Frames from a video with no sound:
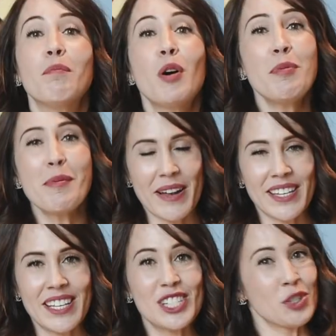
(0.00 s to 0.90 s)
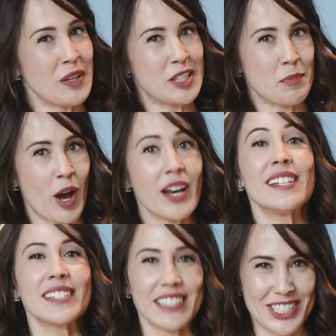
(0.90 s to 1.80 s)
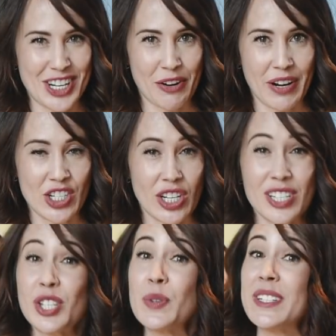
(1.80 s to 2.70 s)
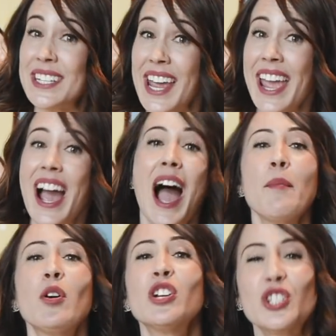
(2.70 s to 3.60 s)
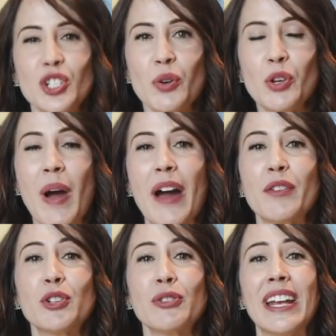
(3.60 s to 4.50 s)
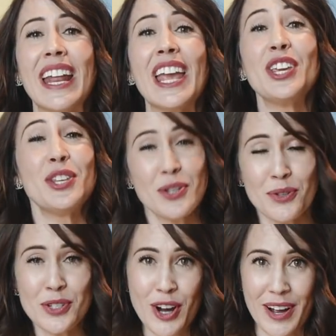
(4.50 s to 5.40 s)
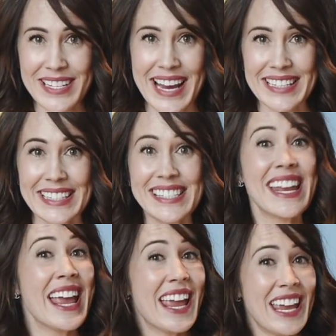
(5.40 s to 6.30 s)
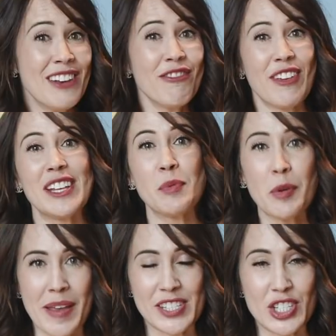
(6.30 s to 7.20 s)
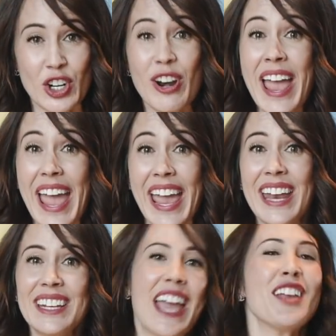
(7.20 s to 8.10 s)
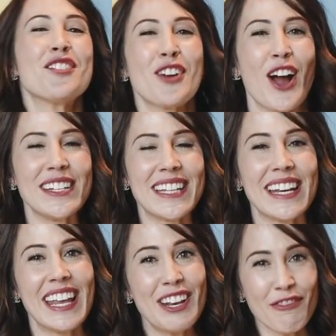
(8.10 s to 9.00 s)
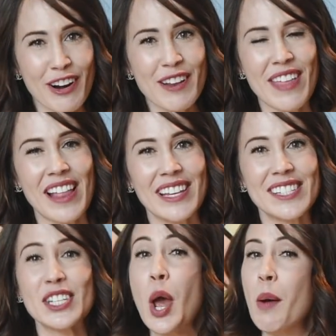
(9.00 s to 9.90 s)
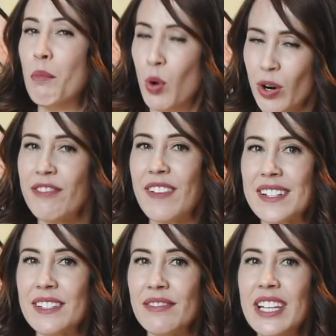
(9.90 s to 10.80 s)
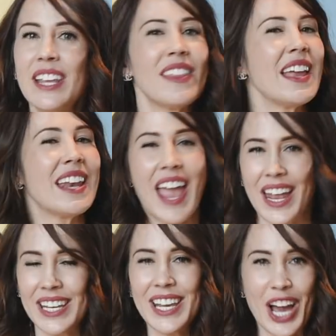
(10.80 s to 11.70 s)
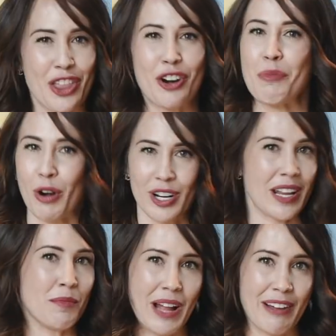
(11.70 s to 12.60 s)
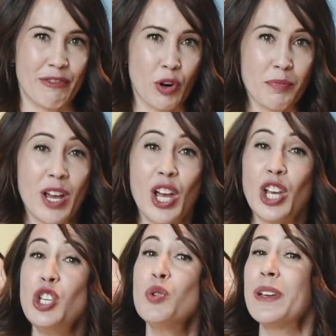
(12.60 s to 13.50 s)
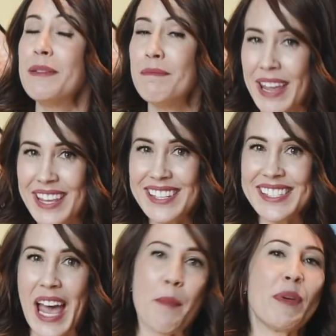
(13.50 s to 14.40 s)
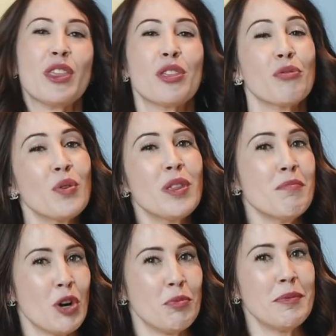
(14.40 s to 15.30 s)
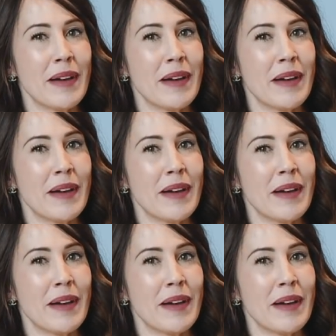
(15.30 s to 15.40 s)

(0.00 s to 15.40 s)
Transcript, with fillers: Mobile Monkey's sweet spot is lead generation. So today I'm gonna show you how to create a huge contact list in Facebook Messenger and get your content in front of that list more effectively than any other marketing platform. You can make this happen through the Mobile